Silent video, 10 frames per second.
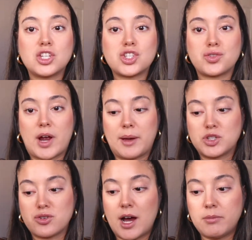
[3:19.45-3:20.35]
strap
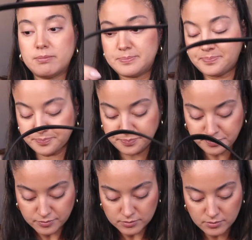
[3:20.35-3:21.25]
drop.
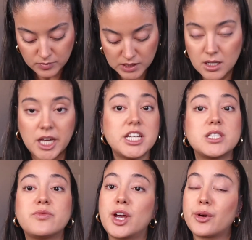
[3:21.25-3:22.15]
It
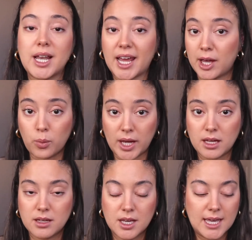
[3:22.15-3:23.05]
is very lightweight,
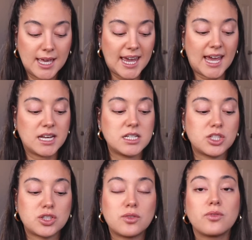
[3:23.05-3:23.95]
and it
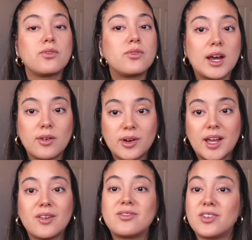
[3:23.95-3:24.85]
is
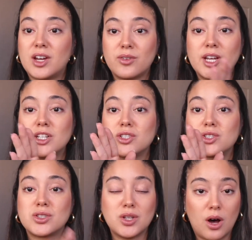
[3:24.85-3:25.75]
very, very
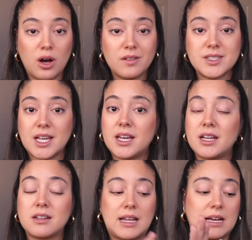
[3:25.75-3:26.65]
soft,
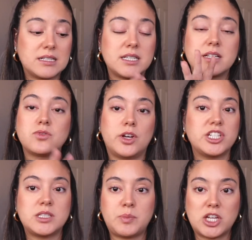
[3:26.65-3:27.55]
and like I said, it's very
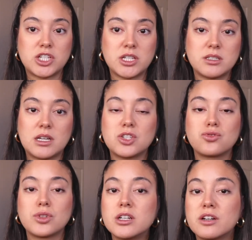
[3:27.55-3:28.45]
spacious, and it's
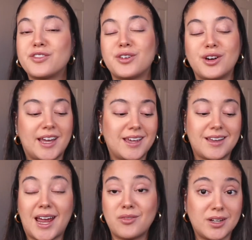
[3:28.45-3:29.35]
really good for like
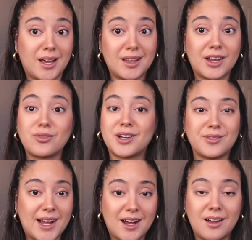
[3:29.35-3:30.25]
every day, like running
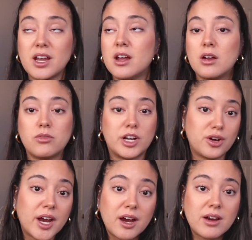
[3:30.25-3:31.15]
around, running
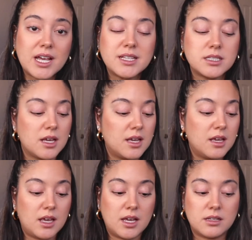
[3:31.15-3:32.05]
your errands.
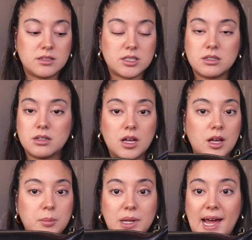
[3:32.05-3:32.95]
It's
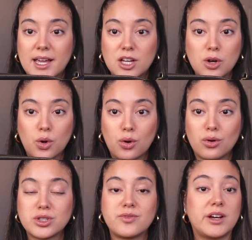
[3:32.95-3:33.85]
black and
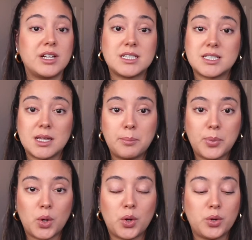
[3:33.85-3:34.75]
gold, very
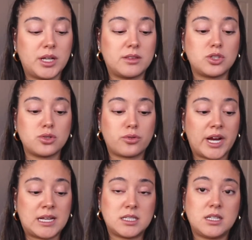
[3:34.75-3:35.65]
simple, nothing too
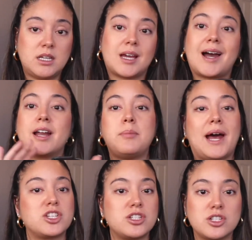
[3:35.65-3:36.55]
crazy. It kind of
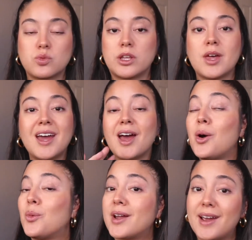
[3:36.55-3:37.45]
matches with
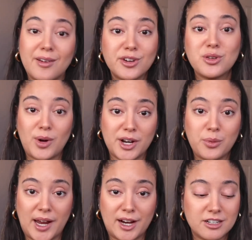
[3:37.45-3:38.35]
whatever you want to
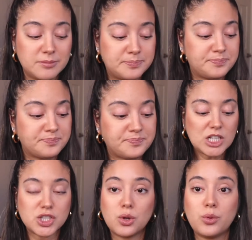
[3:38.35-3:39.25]
wear.
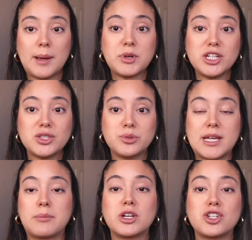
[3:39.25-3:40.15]
So what I'm going to do is
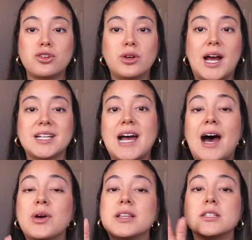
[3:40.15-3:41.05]
I'm going to show you guys
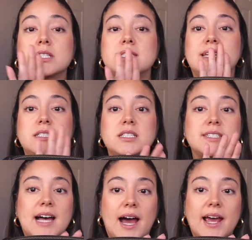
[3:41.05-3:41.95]
how it looks
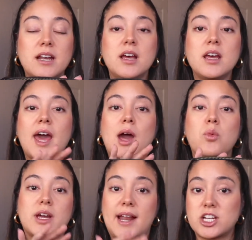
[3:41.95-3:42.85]
inside and
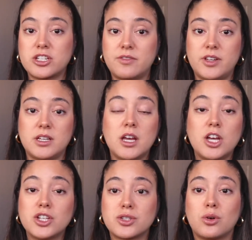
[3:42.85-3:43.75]
what can actually fit.
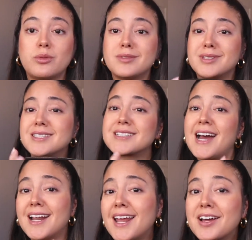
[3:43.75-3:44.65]
So this is
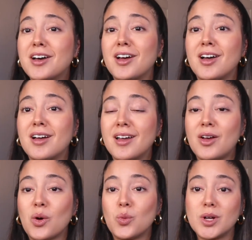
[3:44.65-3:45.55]
kind of like a
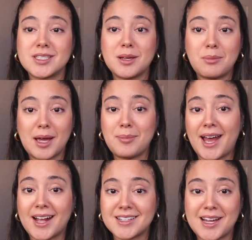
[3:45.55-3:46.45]
what's in my
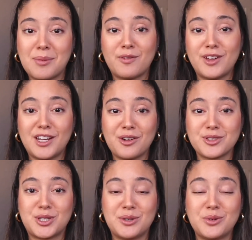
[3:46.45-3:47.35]
bag type of video
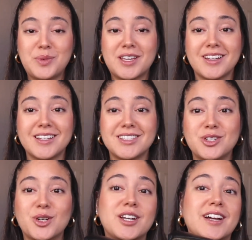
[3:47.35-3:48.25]
too, because
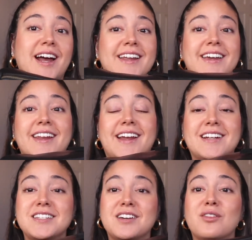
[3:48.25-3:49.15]
you're going to kind of get an
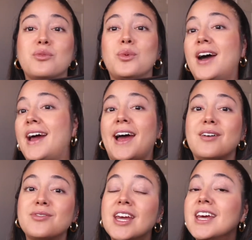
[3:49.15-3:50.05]
idea of what I have